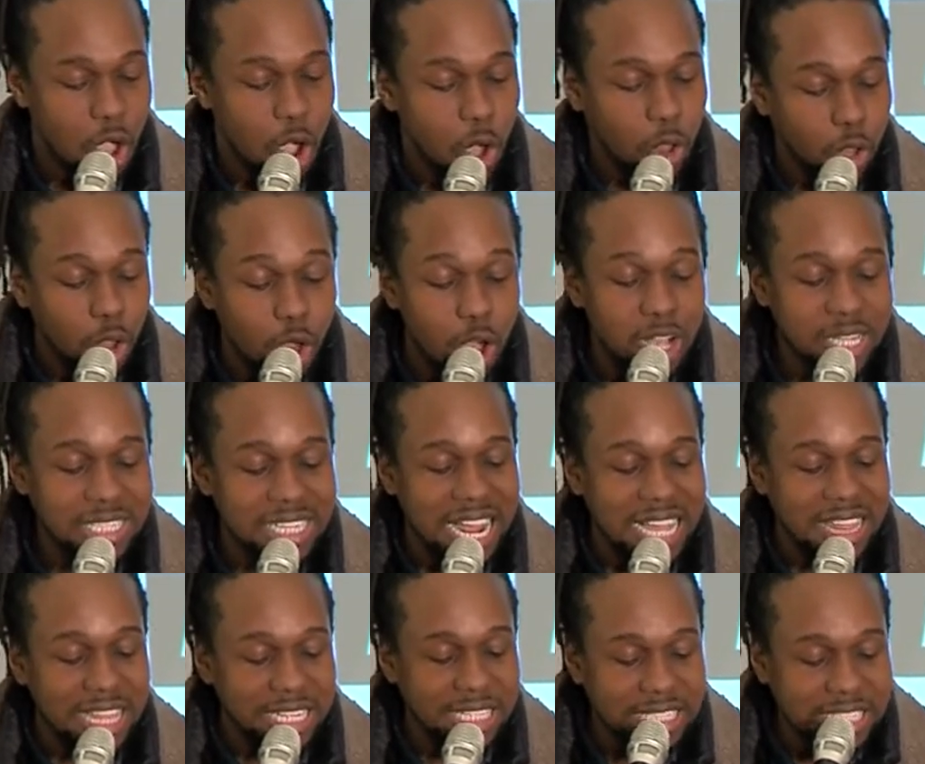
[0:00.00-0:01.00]

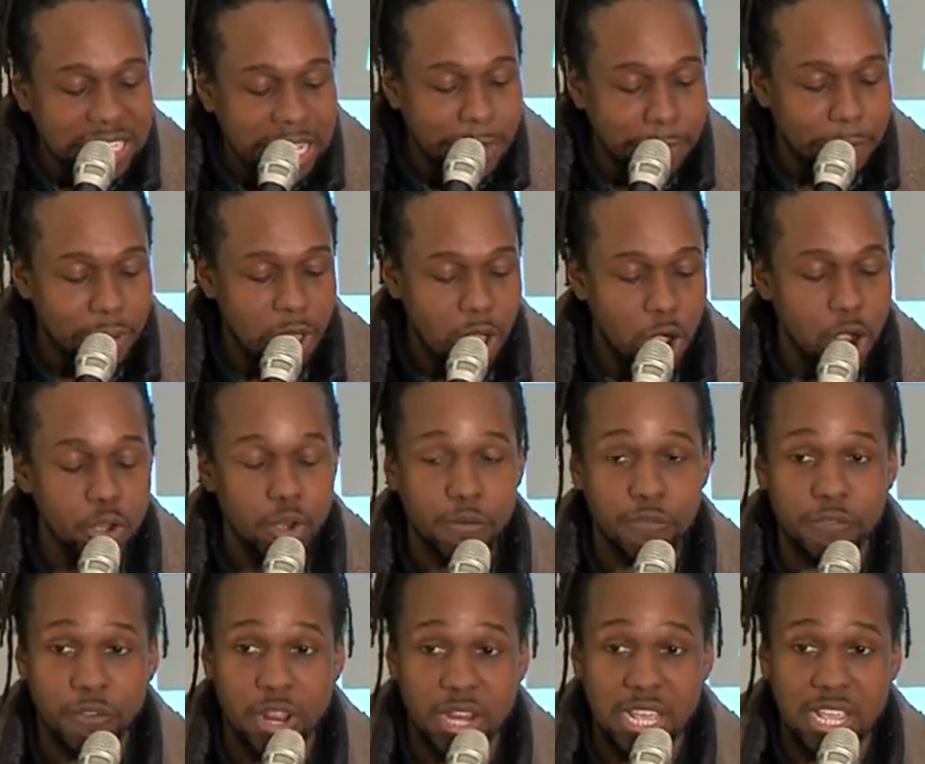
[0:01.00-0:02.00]
alongside the deep
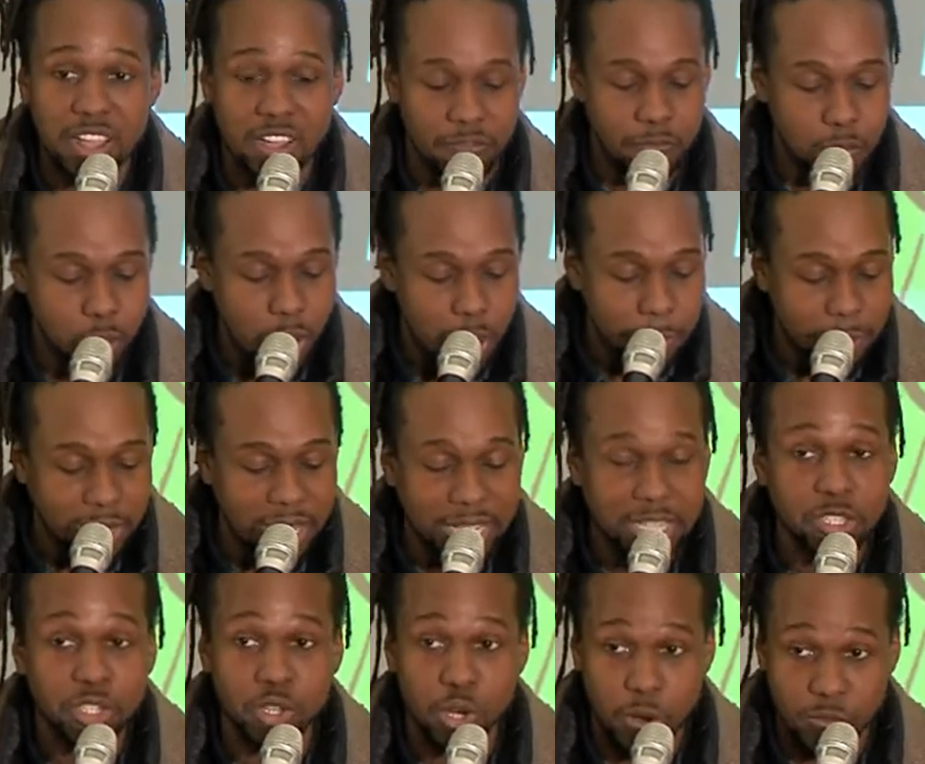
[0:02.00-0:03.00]
underfunding of
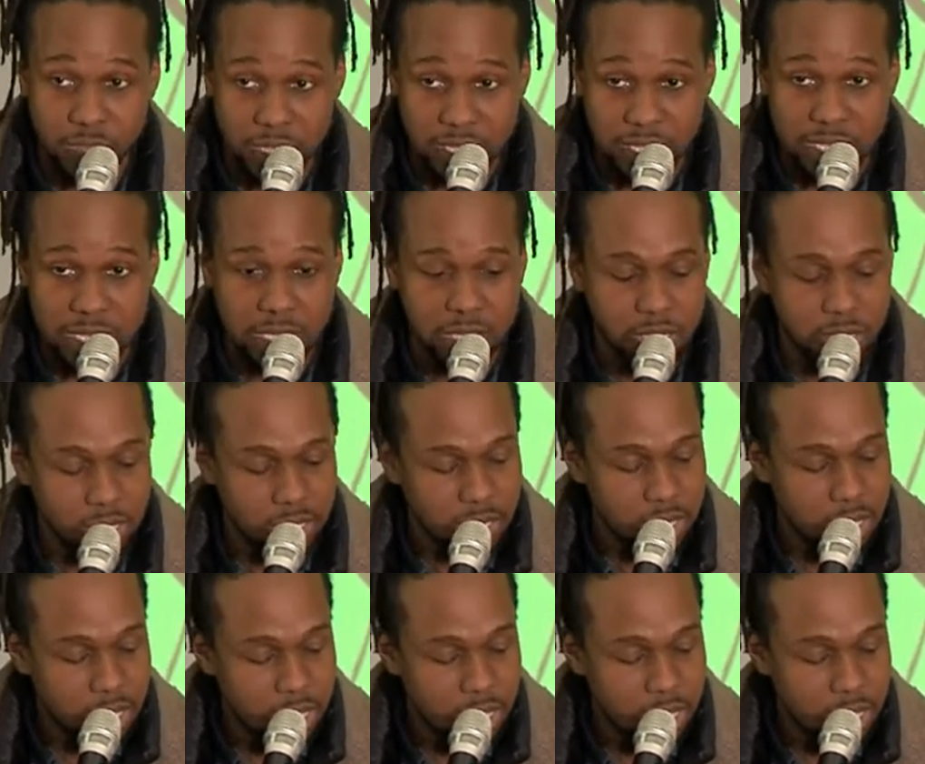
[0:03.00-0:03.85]
public services.